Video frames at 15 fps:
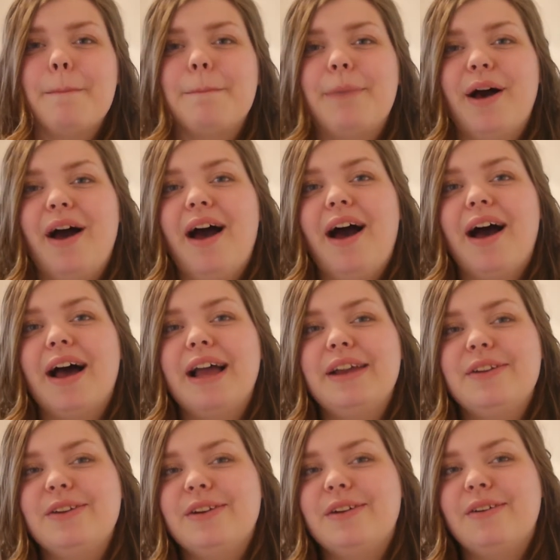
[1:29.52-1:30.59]
but
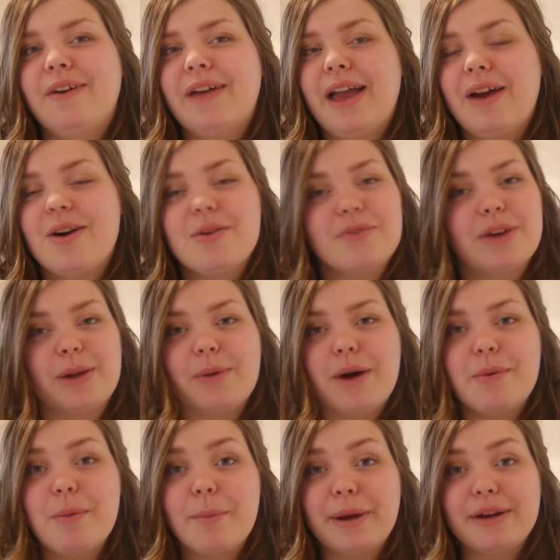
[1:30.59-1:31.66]
I do get on really
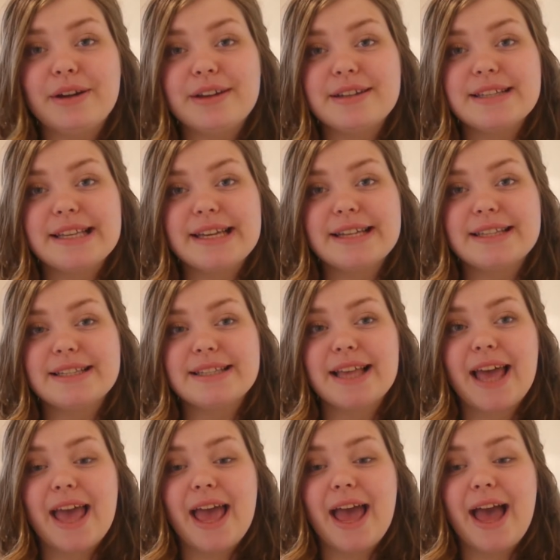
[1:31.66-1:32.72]
well with my nurses,
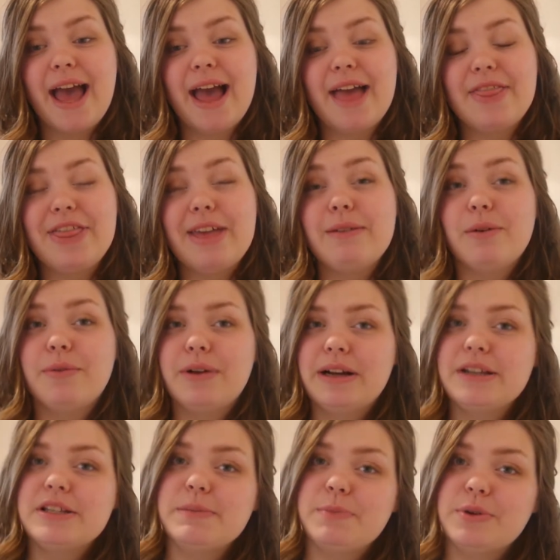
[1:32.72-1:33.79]
and they were
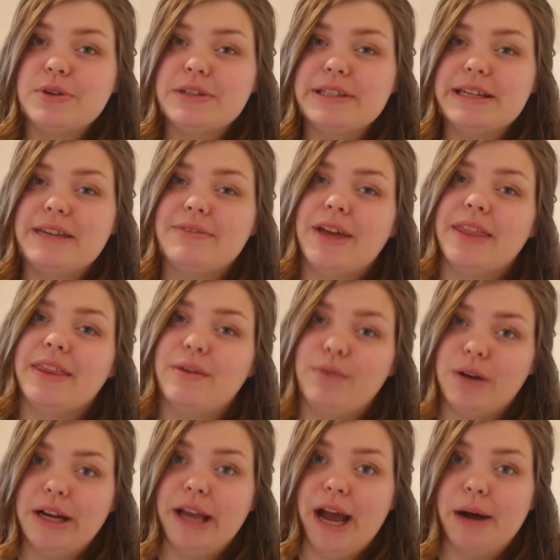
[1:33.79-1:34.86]
really supportive and they
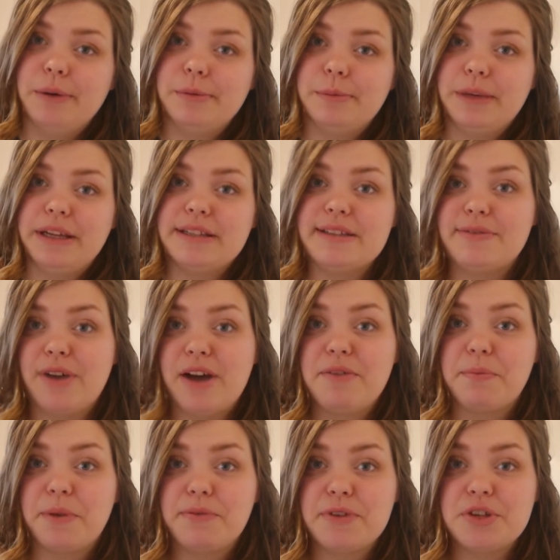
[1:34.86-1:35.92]
really helped me
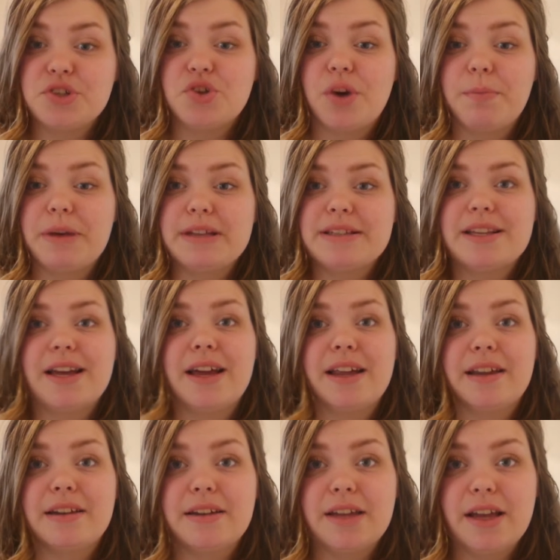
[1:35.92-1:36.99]
survive my first trimester
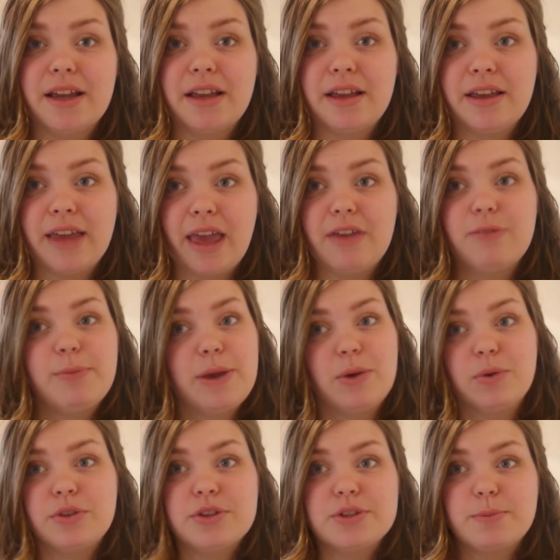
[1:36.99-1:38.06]
and gave me
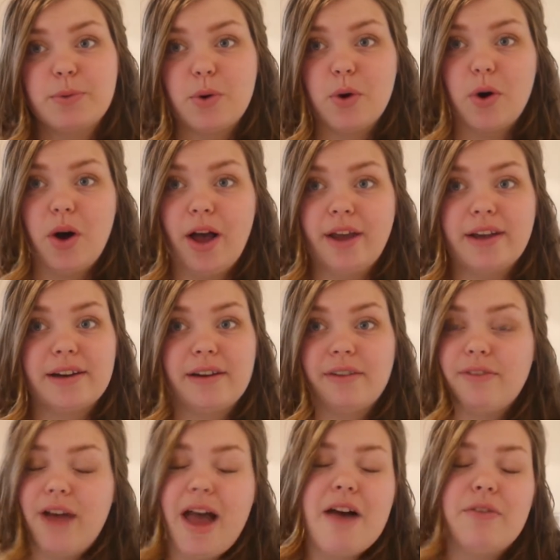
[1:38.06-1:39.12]
all the support I could
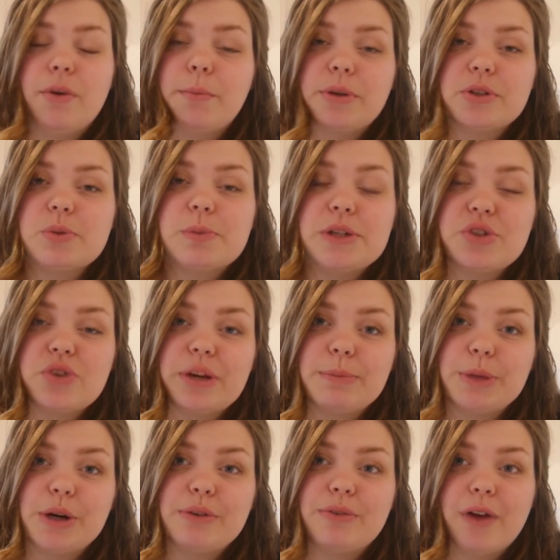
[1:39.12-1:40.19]
have ever possibly
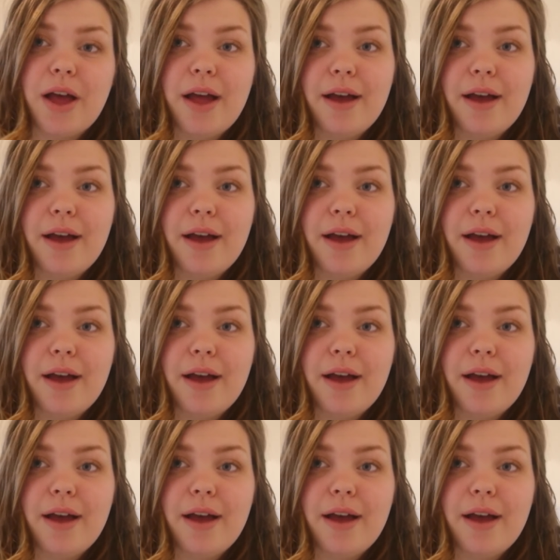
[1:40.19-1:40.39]
dreamed of